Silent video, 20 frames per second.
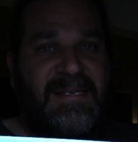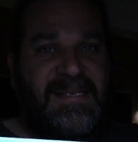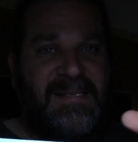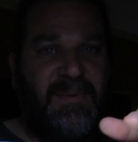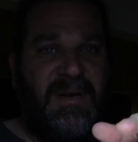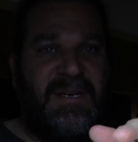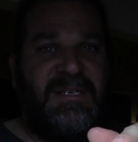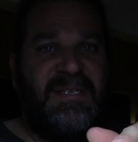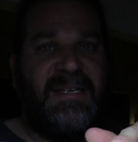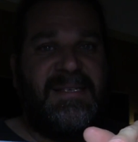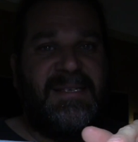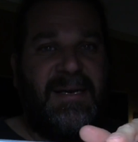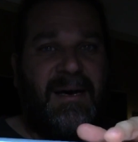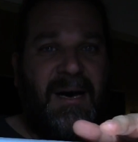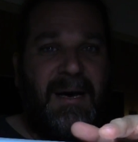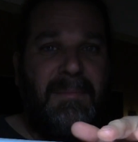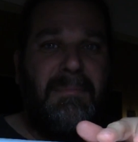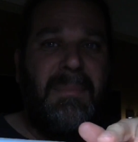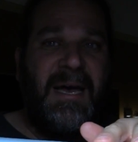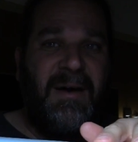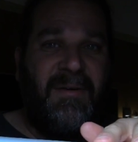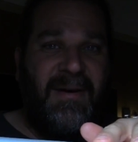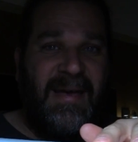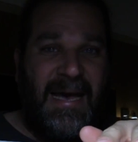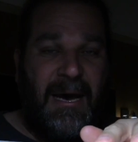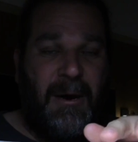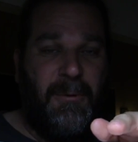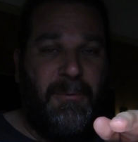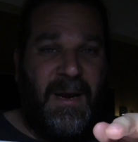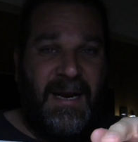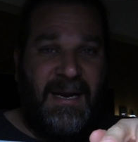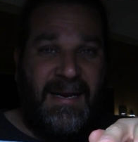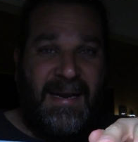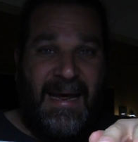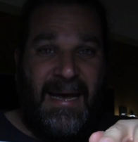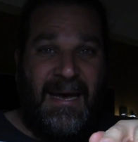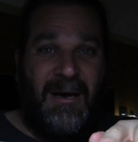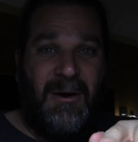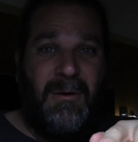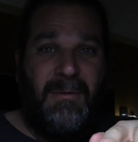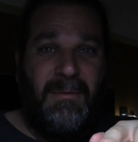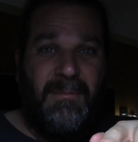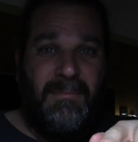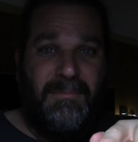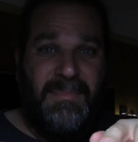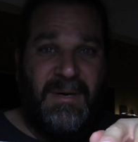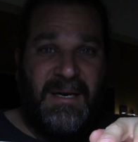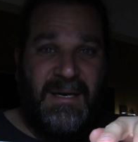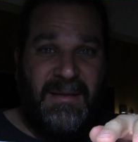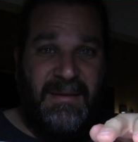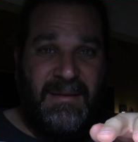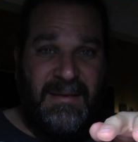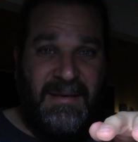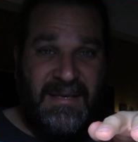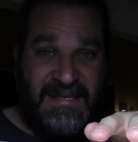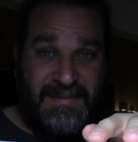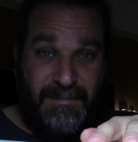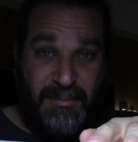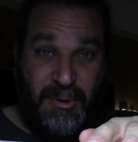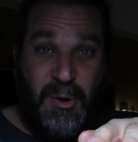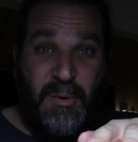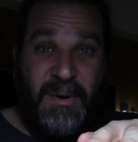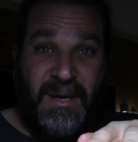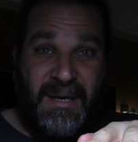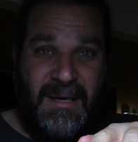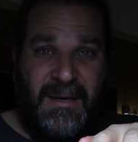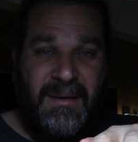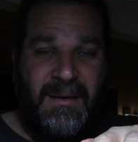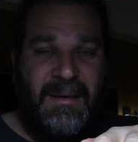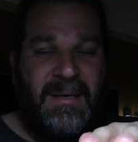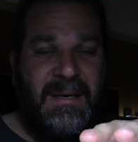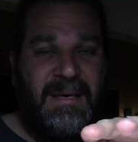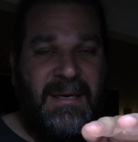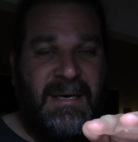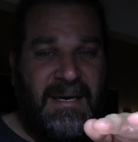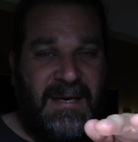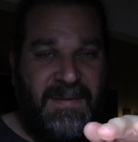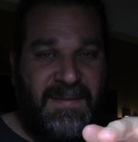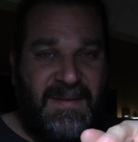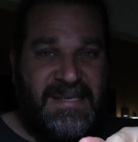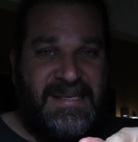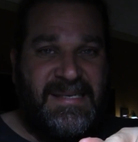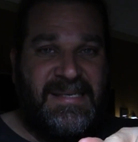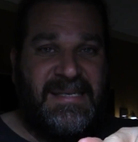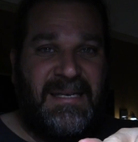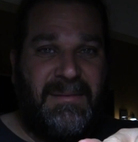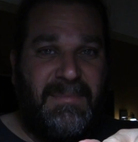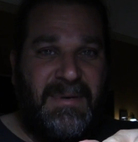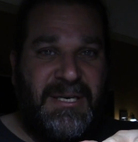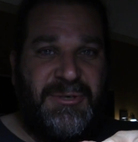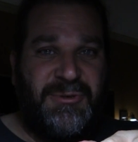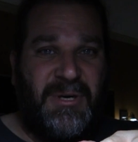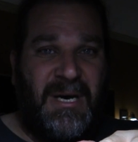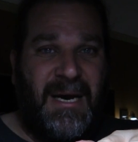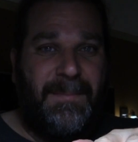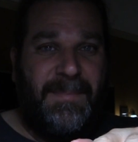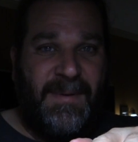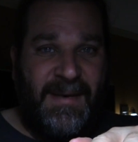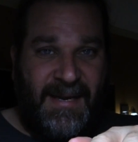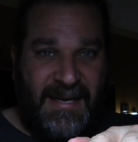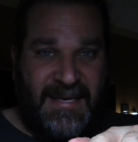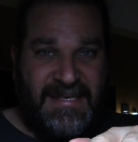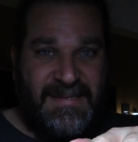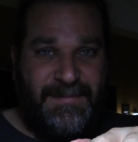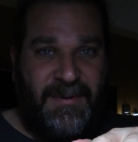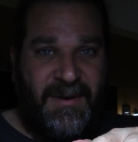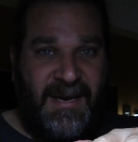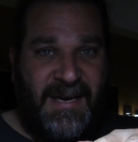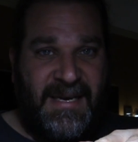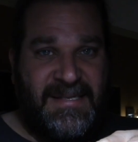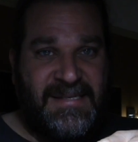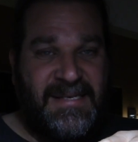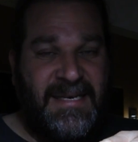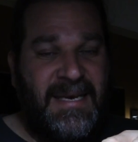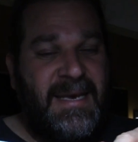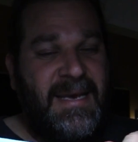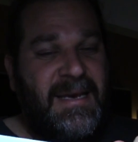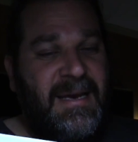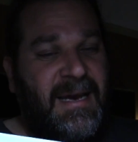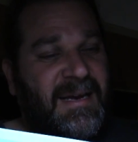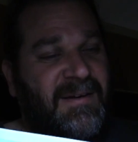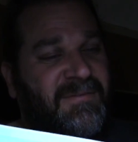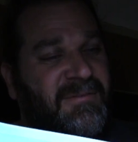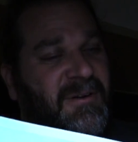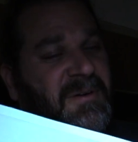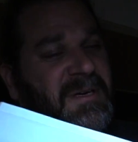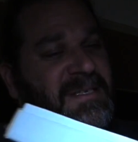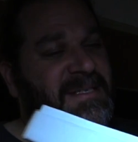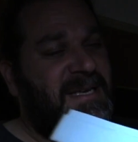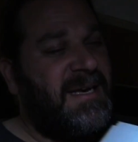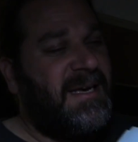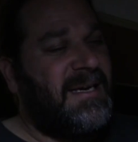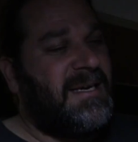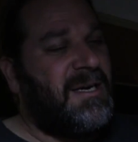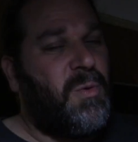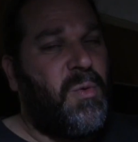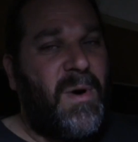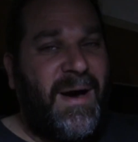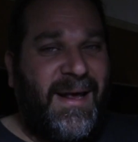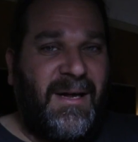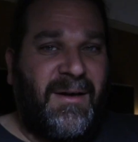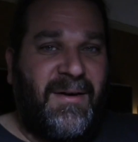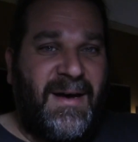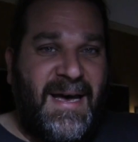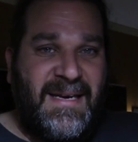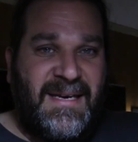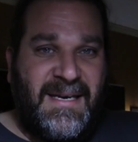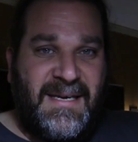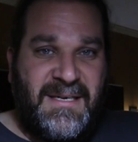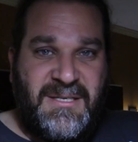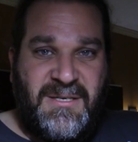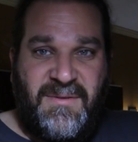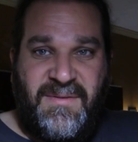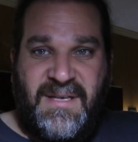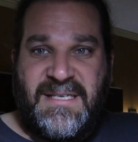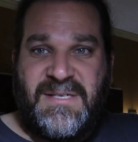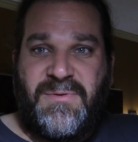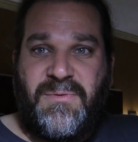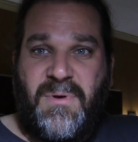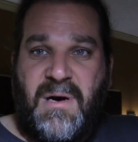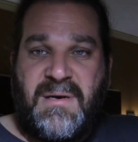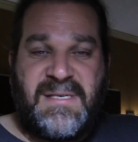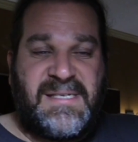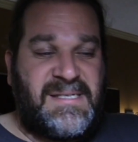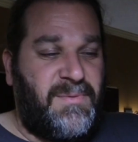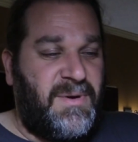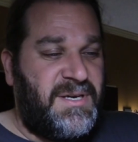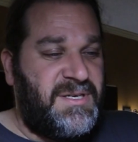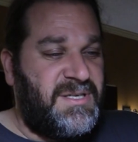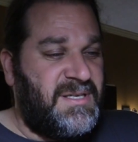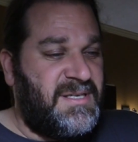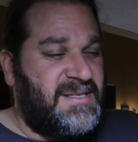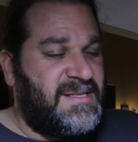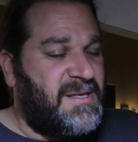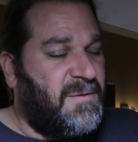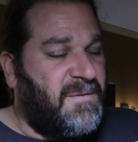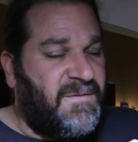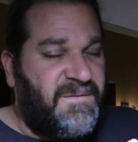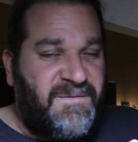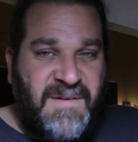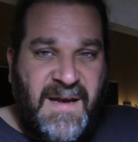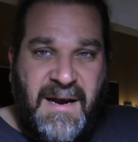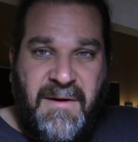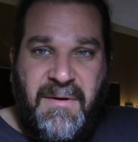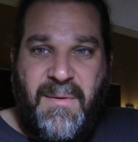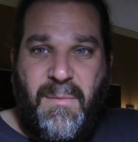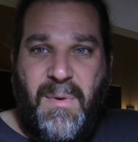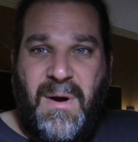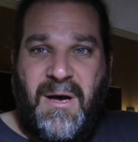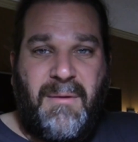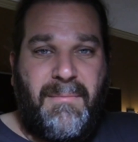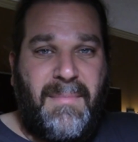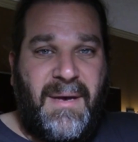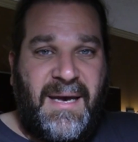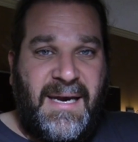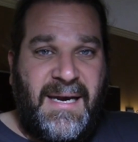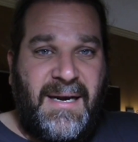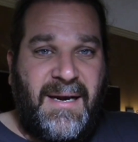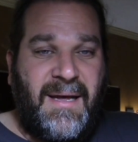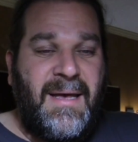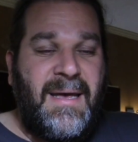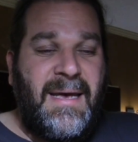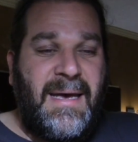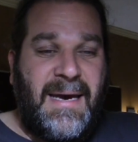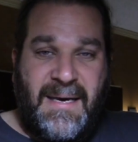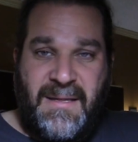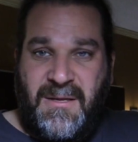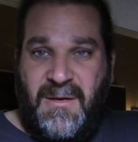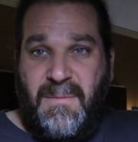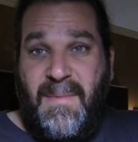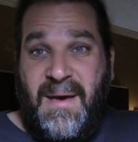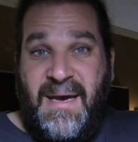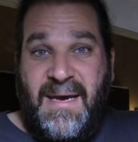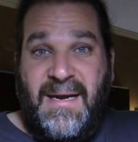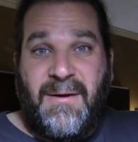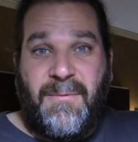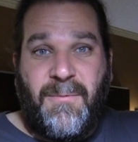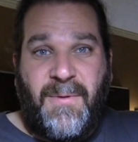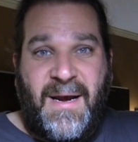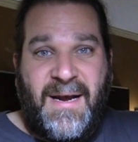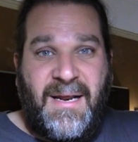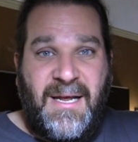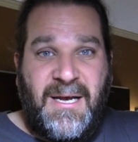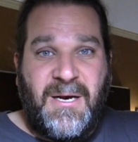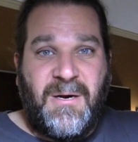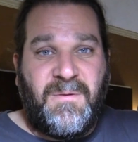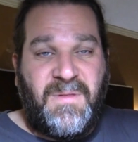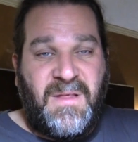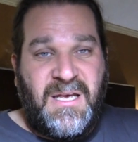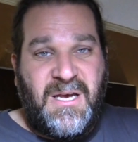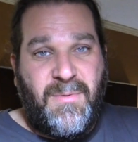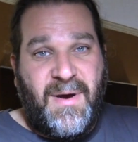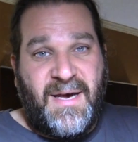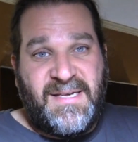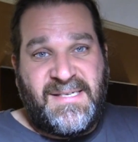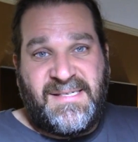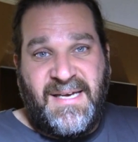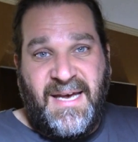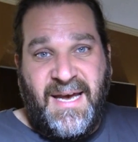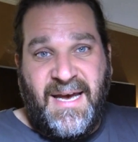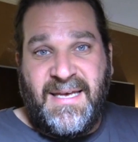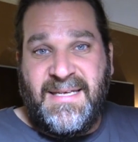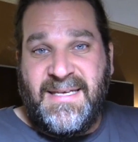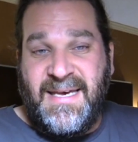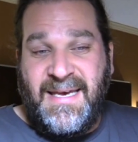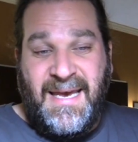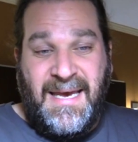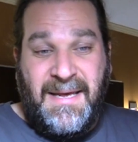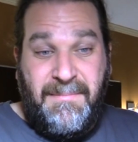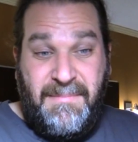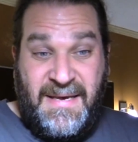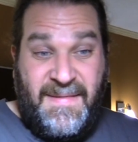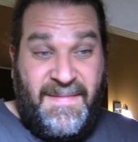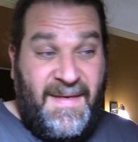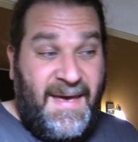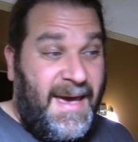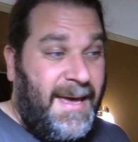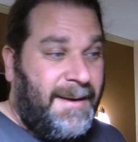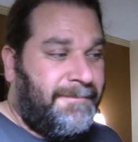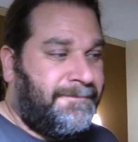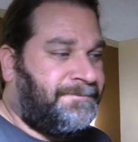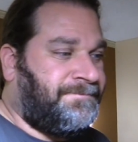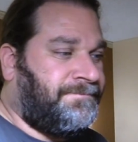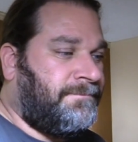switch that's on my layout right now, but is broken, and this is going to be dropped in its place. I've really taken quite a liking to these Ross switches. They're very well made, and they're made right here in the USA. You can't beat that.